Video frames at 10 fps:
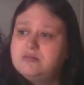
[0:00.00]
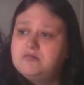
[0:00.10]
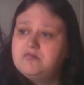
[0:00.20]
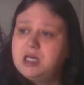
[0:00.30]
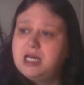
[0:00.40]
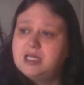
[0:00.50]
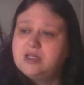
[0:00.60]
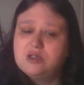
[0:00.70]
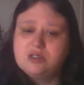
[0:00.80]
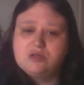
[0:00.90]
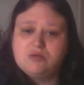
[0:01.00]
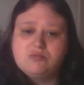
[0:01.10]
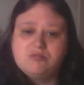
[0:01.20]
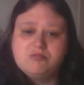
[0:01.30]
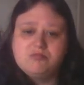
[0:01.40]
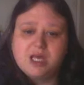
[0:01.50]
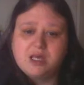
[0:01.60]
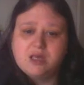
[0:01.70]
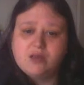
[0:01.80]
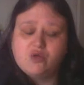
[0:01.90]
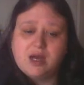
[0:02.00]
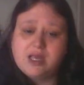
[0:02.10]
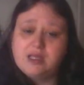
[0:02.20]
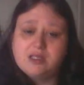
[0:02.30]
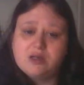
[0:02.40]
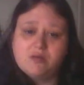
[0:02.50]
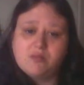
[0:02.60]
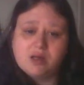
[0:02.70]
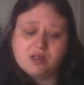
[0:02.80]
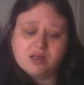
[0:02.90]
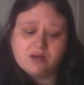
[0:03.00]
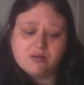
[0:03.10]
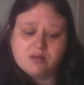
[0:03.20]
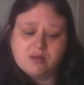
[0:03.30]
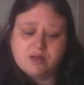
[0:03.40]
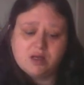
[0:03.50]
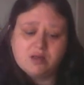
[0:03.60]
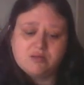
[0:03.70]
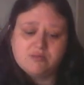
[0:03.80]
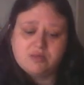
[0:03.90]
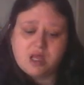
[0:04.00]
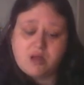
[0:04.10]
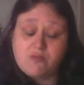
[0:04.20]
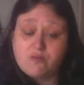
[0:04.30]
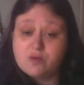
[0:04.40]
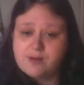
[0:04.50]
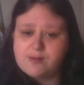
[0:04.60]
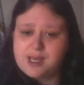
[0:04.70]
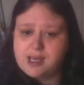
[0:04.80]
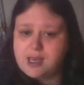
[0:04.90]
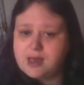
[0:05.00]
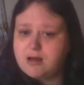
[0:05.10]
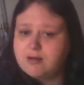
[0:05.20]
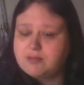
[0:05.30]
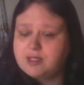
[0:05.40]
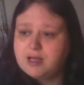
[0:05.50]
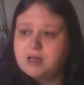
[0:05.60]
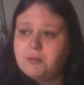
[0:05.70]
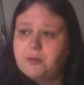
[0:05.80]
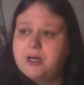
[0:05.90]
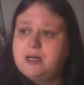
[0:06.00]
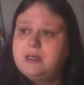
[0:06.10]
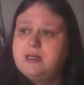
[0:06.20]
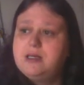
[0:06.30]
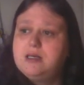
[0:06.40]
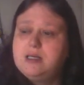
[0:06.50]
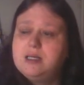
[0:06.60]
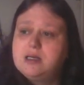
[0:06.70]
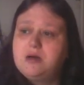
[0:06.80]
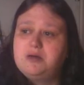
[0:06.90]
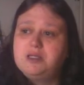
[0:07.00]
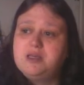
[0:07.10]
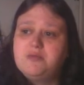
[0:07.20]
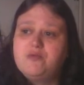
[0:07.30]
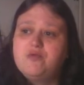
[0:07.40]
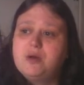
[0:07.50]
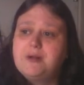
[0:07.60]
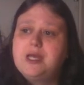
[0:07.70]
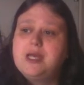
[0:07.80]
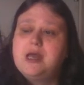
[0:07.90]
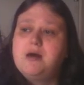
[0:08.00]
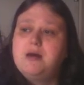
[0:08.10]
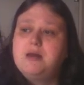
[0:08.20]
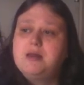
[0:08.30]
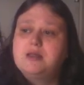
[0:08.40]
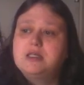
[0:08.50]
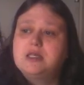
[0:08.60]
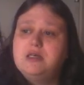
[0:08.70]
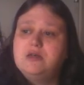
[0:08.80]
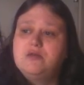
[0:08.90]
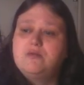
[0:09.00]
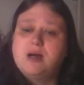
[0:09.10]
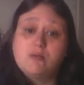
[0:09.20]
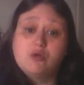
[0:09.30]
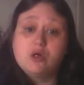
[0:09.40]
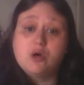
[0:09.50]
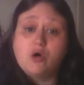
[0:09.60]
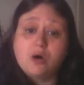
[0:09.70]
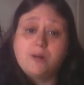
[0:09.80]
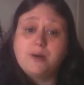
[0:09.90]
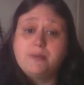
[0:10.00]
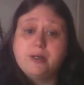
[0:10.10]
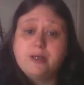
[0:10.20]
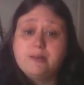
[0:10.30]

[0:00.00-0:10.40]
I don't think so. I ended up one day, the other day before I went to get her, I was thinking about it, a couple of days before I went to get her, and I was like, you know what, I'm going to call her Pippi.